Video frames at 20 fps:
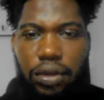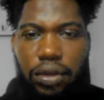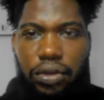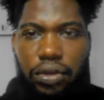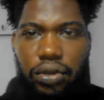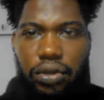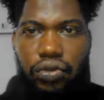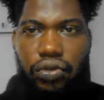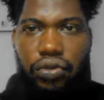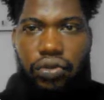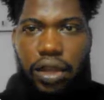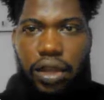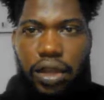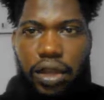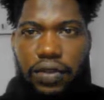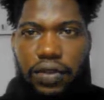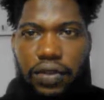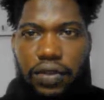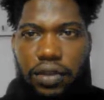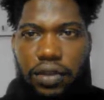So that is
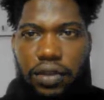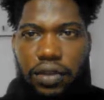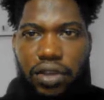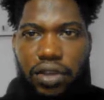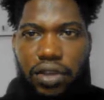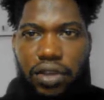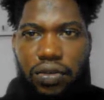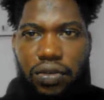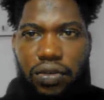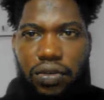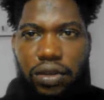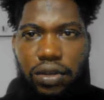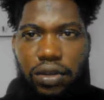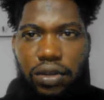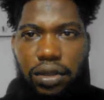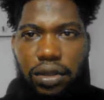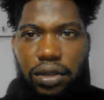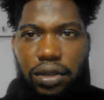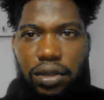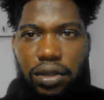now trying to log in
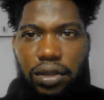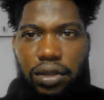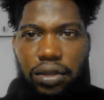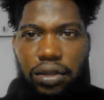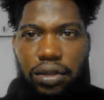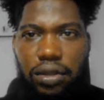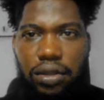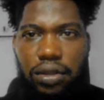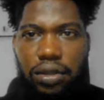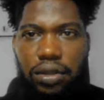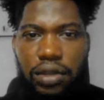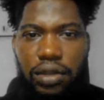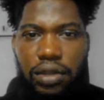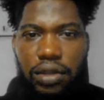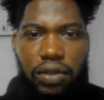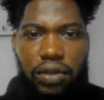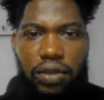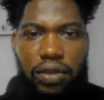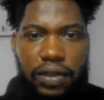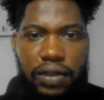again. Second
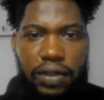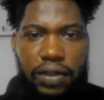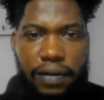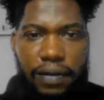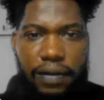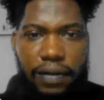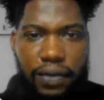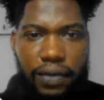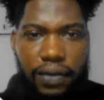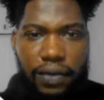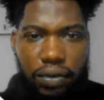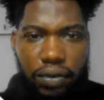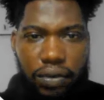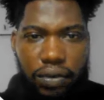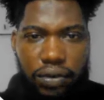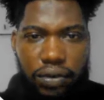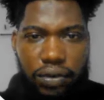and 10 fields.